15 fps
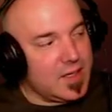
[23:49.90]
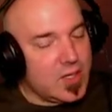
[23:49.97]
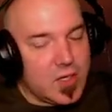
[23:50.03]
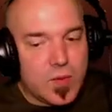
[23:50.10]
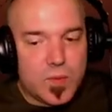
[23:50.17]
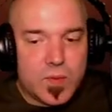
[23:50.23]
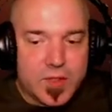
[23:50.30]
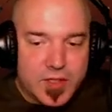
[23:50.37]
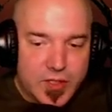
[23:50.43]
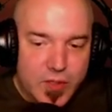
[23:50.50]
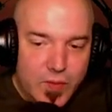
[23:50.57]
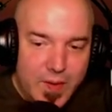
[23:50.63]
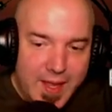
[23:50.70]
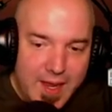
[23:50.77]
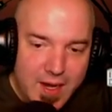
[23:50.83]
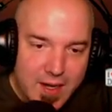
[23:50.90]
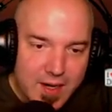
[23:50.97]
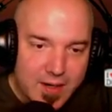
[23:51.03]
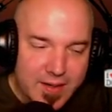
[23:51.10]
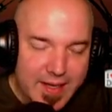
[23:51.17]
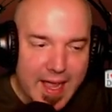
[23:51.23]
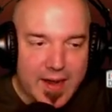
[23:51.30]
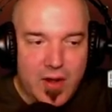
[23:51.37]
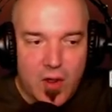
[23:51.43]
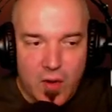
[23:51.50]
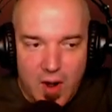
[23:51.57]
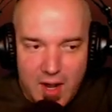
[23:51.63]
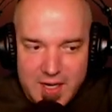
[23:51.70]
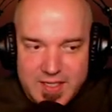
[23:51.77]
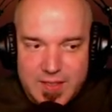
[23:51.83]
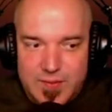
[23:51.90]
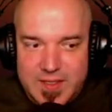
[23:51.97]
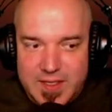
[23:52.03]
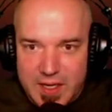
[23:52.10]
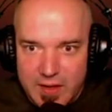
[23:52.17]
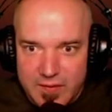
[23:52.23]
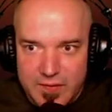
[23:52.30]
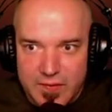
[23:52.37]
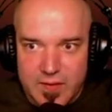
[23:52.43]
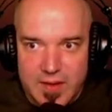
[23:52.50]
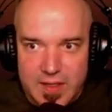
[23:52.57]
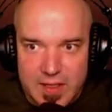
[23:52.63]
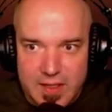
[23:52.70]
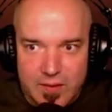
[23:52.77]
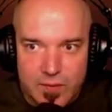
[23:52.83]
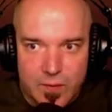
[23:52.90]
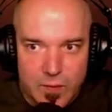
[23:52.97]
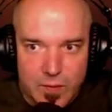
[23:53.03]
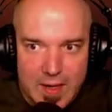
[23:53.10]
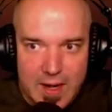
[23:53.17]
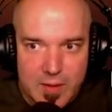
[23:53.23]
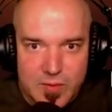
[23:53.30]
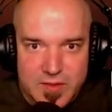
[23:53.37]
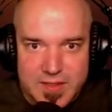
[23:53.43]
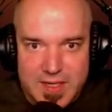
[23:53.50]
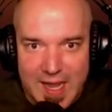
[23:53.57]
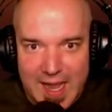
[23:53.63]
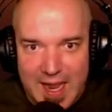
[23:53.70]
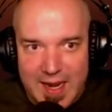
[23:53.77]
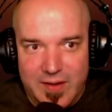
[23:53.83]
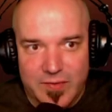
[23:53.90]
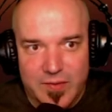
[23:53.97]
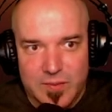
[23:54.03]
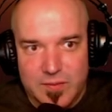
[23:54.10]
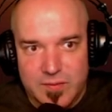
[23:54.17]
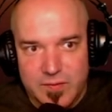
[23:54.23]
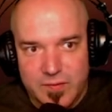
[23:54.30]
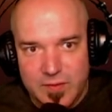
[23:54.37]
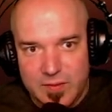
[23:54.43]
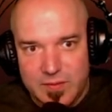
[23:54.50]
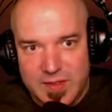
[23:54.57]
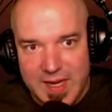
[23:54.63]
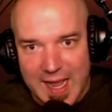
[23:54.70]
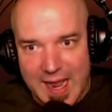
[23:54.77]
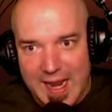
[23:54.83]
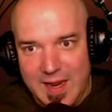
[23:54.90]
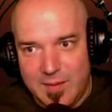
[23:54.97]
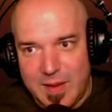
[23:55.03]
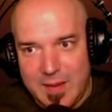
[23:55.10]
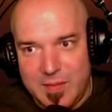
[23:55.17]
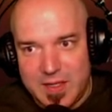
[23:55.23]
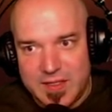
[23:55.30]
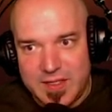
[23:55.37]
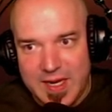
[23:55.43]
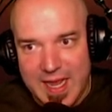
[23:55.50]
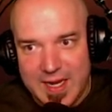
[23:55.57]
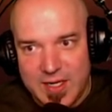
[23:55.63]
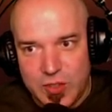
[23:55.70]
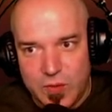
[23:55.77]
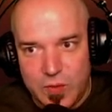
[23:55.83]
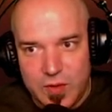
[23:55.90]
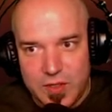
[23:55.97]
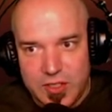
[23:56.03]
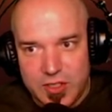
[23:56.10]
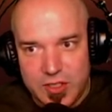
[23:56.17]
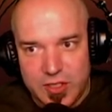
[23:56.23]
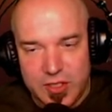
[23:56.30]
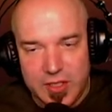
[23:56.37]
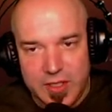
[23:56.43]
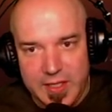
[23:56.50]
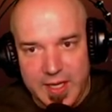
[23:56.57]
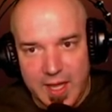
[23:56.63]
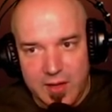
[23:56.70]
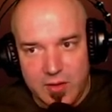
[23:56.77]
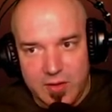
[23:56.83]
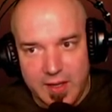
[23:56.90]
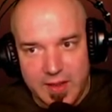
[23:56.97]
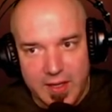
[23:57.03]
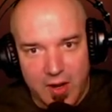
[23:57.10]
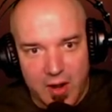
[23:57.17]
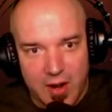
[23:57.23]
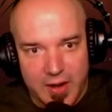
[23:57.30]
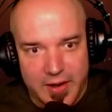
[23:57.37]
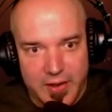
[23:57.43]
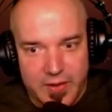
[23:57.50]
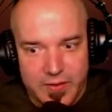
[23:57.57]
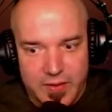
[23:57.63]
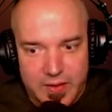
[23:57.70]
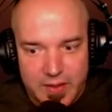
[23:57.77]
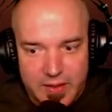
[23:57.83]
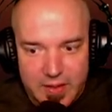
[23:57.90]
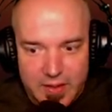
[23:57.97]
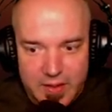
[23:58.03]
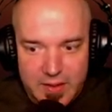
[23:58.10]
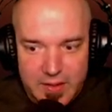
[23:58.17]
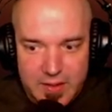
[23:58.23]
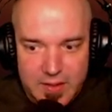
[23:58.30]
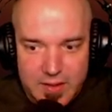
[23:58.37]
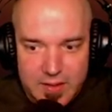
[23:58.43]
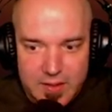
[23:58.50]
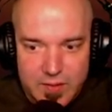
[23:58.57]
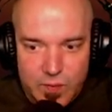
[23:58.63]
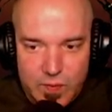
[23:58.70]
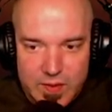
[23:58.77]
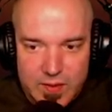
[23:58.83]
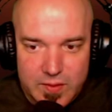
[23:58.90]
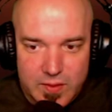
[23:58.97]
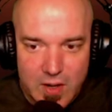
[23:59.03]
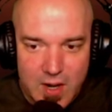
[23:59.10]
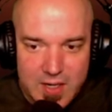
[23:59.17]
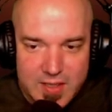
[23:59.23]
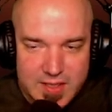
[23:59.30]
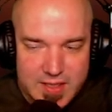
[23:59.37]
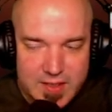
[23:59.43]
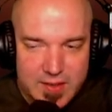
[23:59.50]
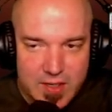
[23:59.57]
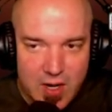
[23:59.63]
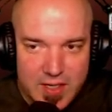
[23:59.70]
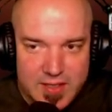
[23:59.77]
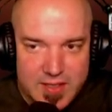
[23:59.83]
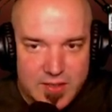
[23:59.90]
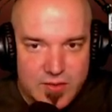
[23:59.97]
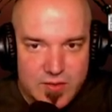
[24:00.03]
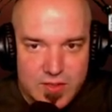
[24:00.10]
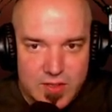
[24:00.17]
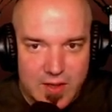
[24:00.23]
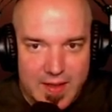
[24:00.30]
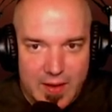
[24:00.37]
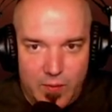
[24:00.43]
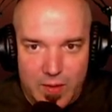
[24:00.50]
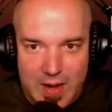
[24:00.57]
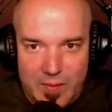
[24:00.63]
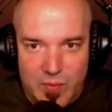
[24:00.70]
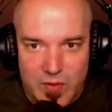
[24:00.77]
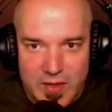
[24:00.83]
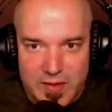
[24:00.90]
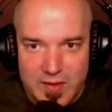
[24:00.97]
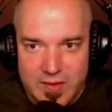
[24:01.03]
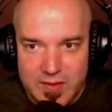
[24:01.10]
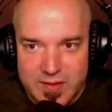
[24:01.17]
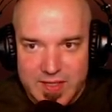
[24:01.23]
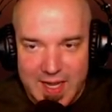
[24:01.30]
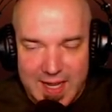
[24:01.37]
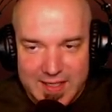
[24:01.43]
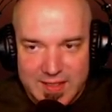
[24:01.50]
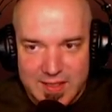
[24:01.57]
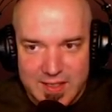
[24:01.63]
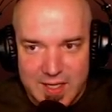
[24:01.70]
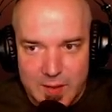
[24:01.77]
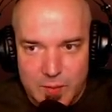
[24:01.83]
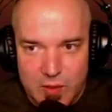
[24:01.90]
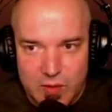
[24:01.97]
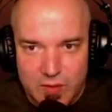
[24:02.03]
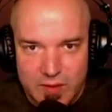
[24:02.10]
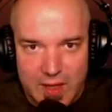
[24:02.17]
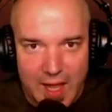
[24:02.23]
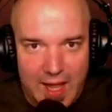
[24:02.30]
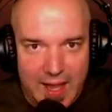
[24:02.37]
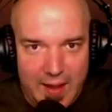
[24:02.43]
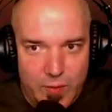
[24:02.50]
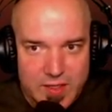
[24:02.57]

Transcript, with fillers: Not. So Were you here? Yeah, no, Hartsy was here for the when I almost died from from dyeing my mustache orange and yellow like the Argo. Hartsy, Hartsy, you saw that where I breathed in the toxic chemical dye.